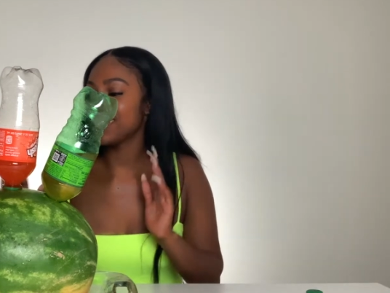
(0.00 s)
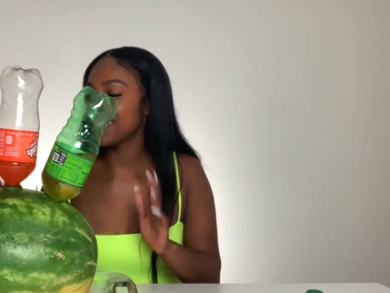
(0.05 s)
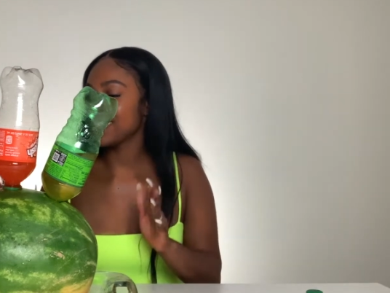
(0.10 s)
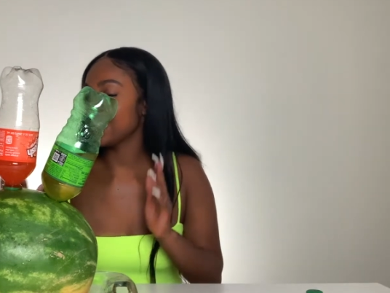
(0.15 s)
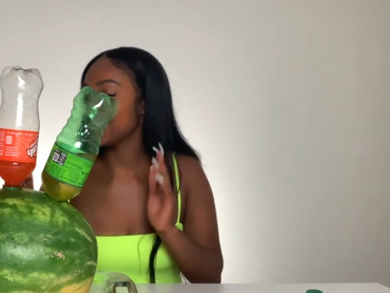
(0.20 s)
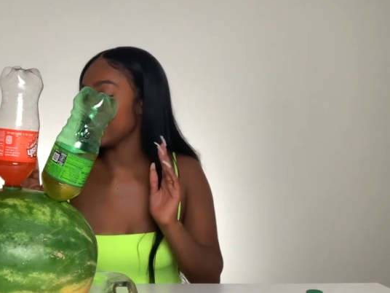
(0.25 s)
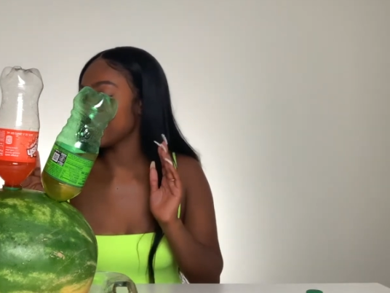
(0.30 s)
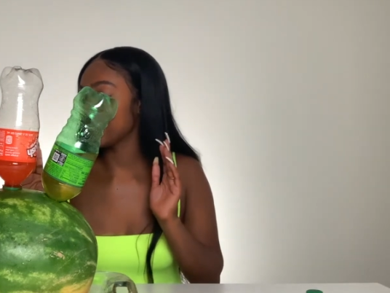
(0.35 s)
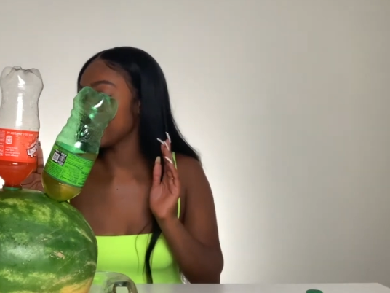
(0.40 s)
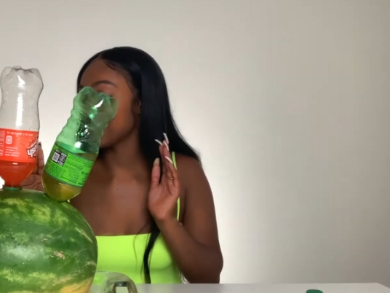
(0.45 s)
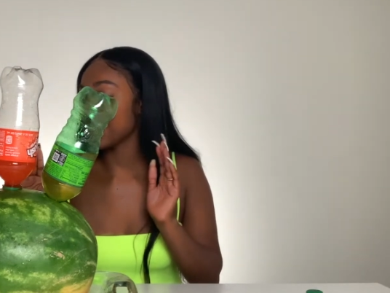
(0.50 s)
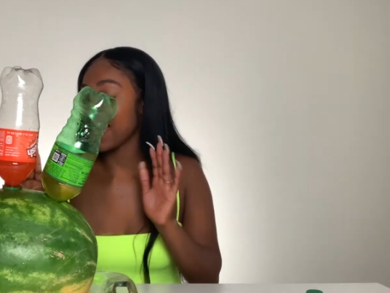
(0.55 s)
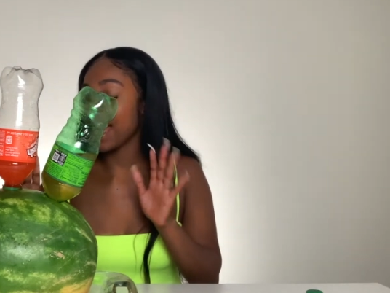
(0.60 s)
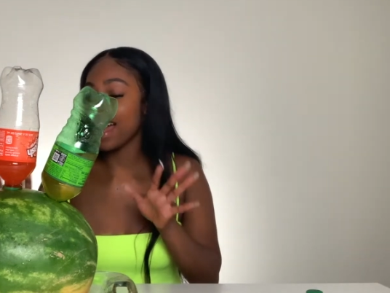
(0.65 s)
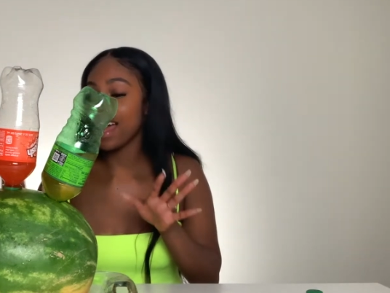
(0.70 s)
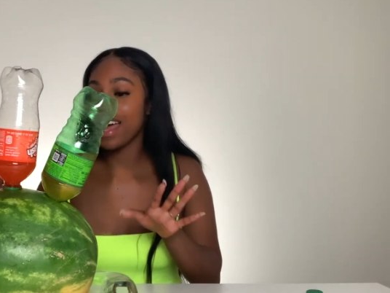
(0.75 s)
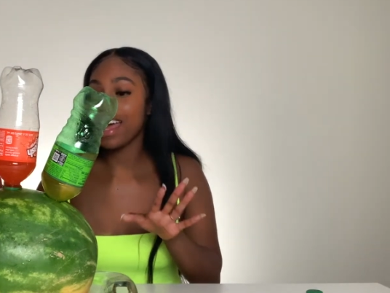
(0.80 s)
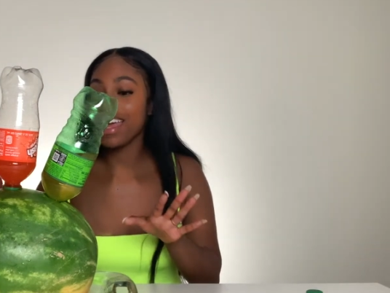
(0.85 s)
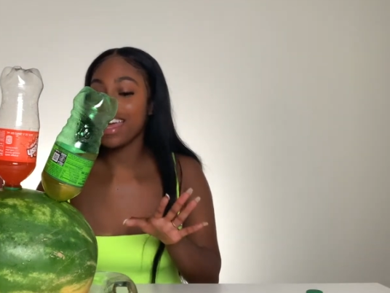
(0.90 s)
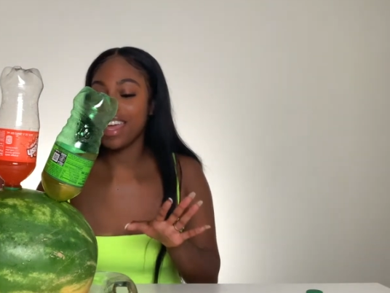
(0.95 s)
sit it to the
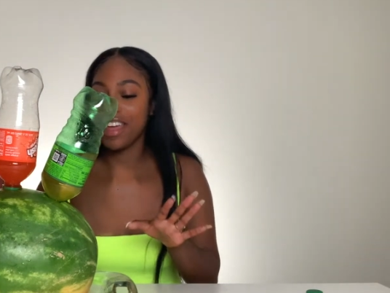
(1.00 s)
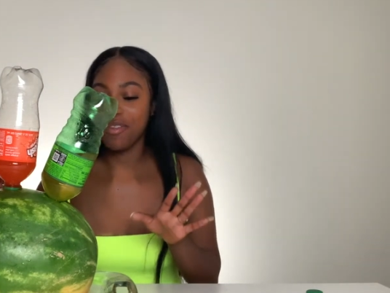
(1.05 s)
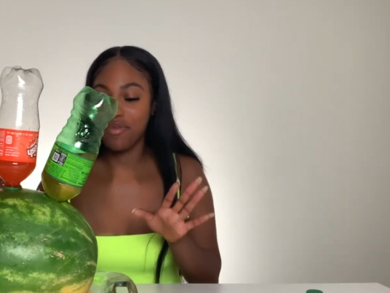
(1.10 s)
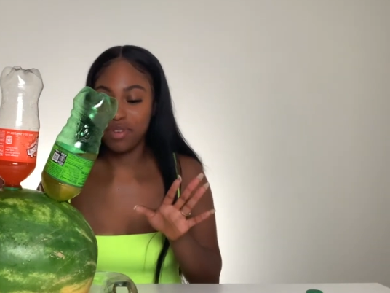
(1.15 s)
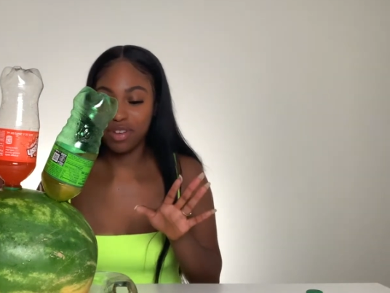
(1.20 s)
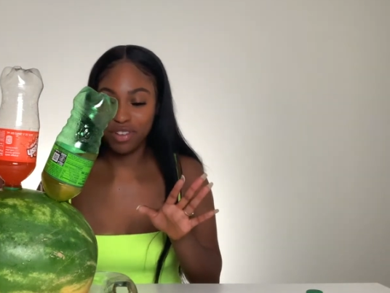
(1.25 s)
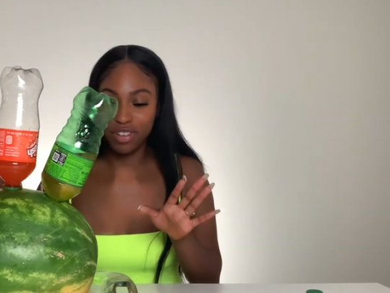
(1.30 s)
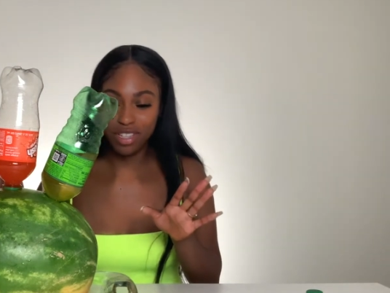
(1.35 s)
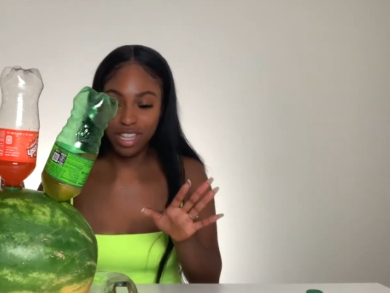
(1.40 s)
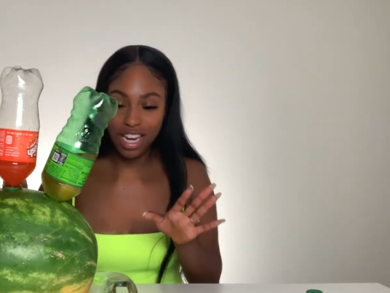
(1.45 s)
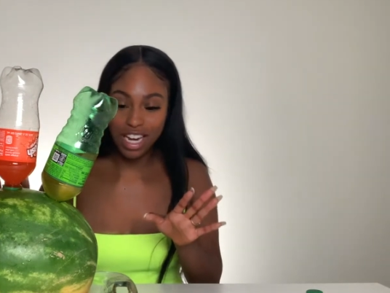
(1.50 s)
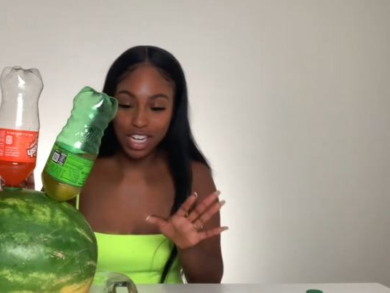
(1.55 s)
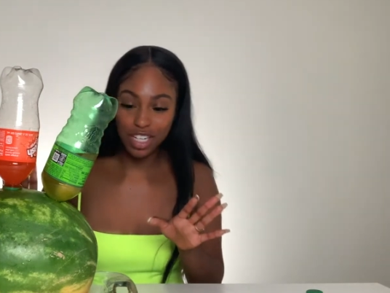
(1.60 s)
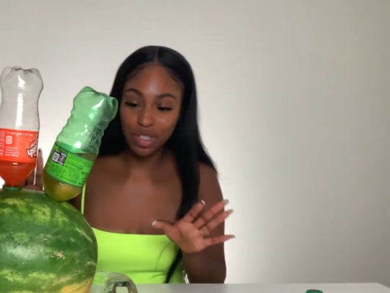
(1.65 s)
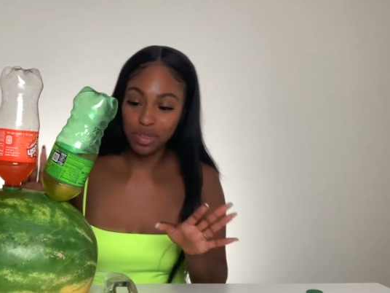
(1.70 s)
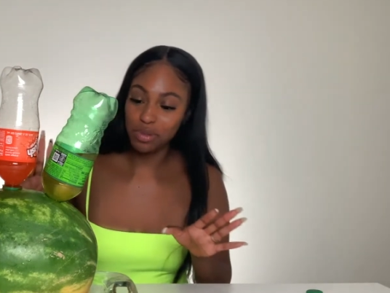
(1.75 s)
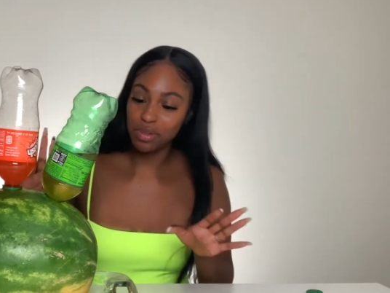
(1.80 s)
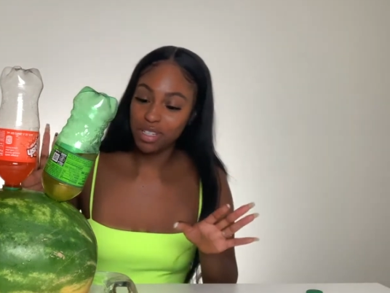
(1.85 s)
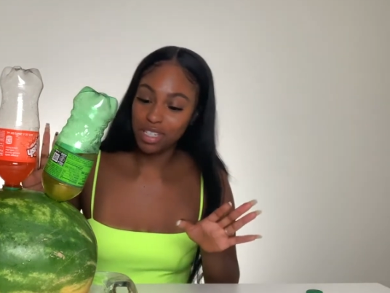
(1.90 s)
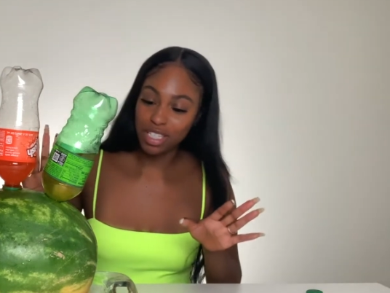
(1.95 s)
side and we're gonna let it
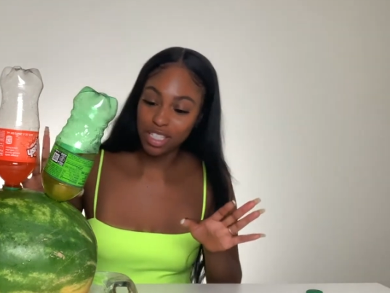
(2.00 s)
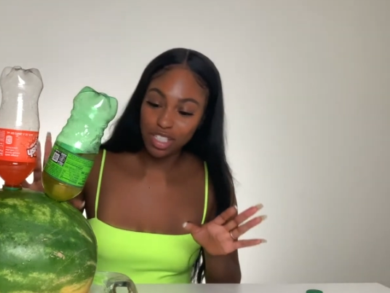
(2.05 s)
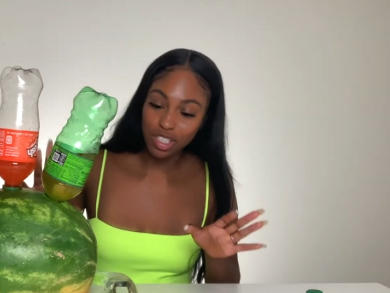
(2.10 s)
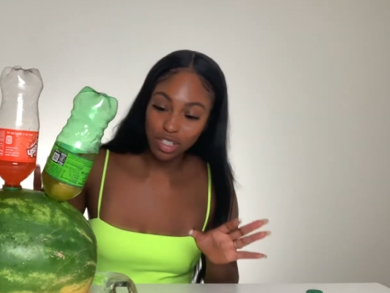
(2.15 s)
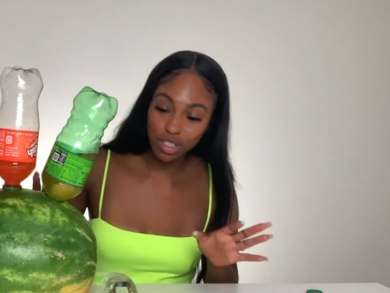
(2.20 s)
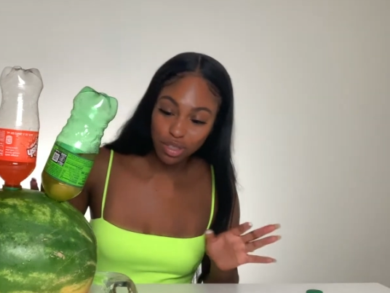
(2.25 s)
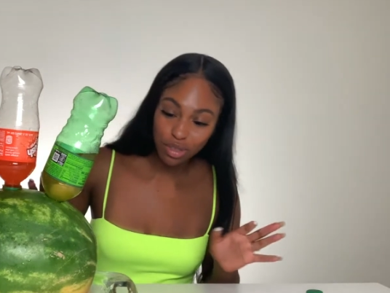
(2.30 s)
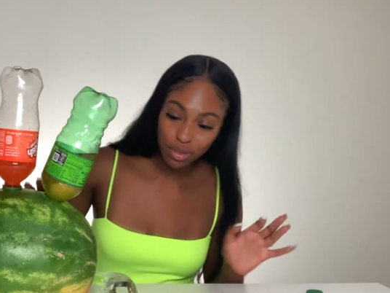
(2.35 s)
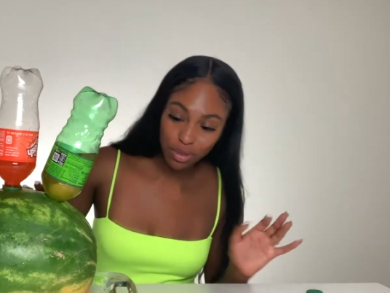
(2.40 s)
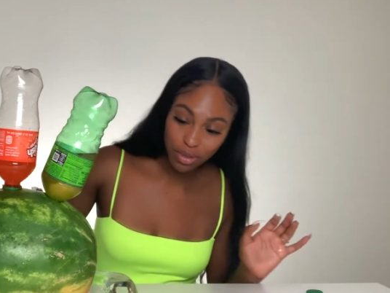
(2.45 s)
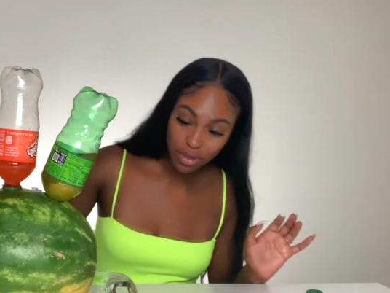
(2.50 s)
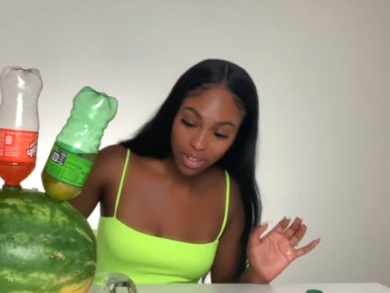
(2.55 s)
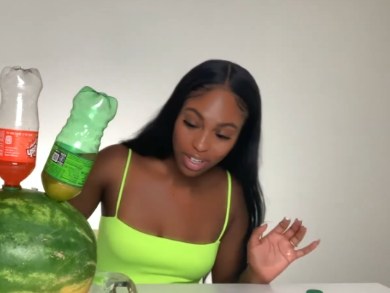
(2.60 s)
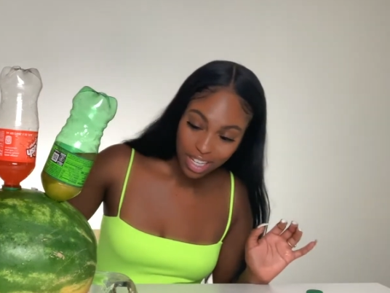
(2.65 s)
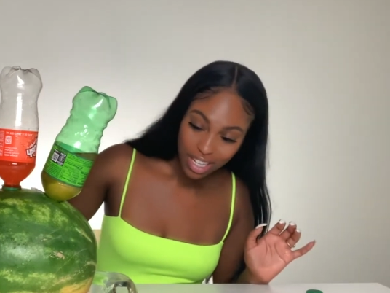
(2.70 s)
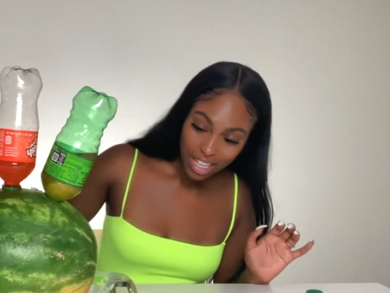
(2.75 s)
do what it do.